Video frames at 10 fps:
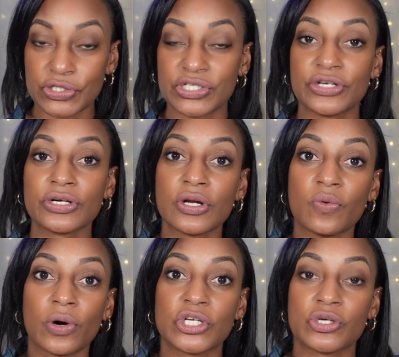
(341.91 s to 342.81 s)
then you're going to
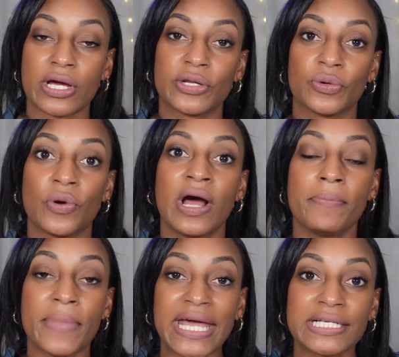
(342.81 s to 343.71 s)
want to try to
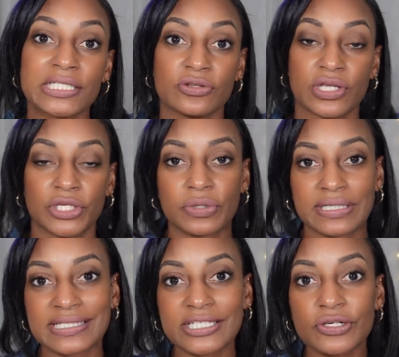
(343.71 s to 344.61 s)
make it so that you can
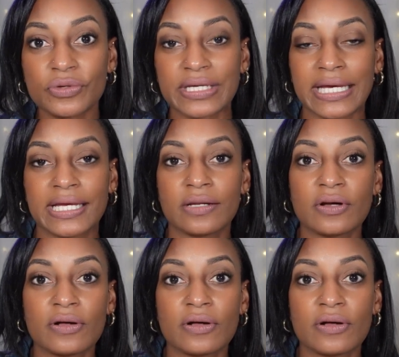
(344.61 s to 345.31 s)
still get